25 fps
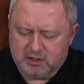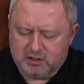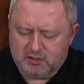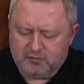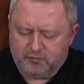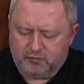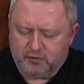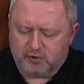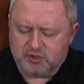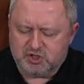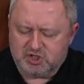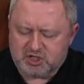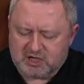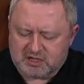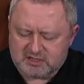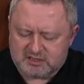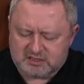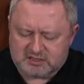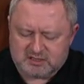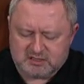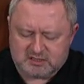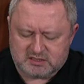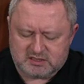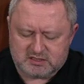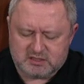for
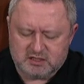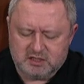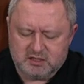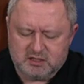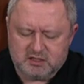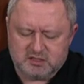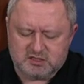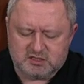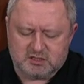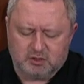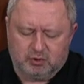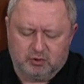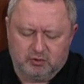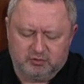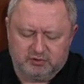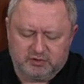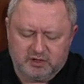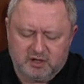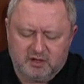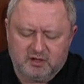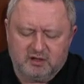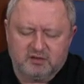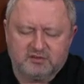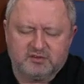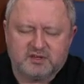justice so
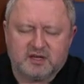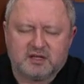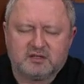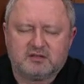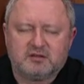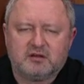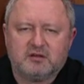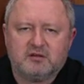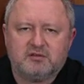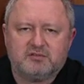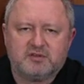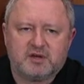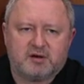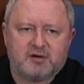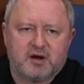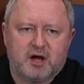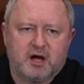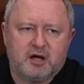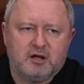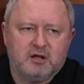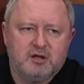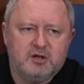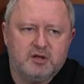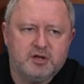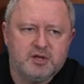that there are
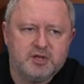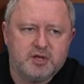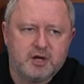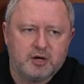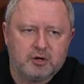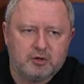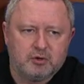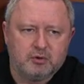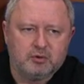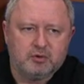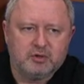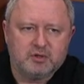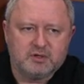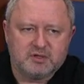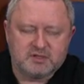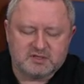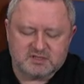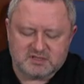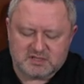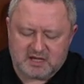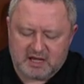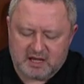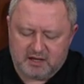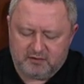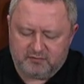no
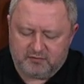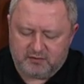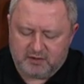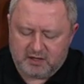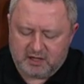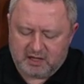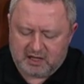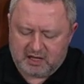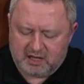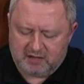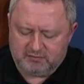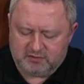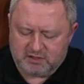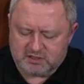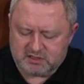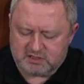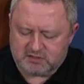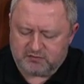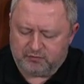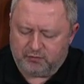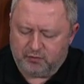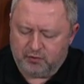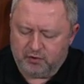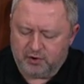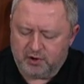safe havens
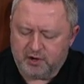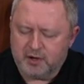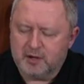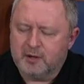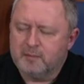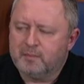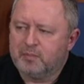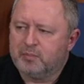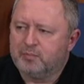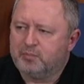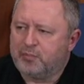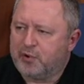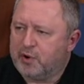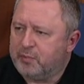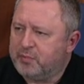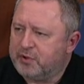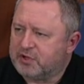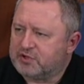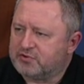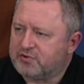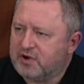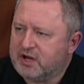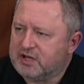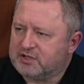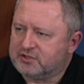for
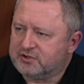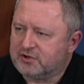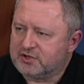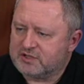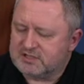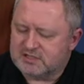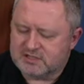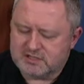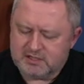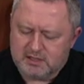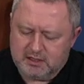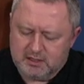perpetrators